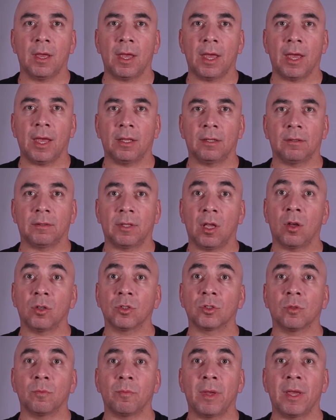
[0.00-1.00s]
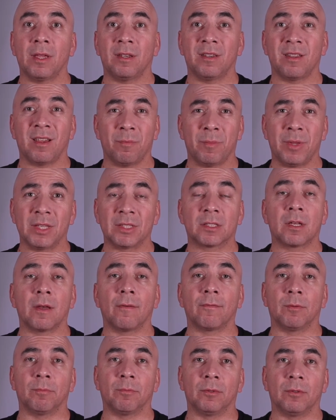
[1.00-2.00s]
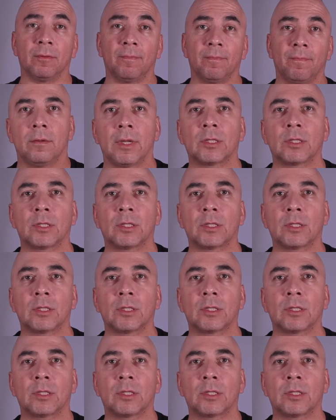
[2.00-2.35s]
And they also may not be as comfortable.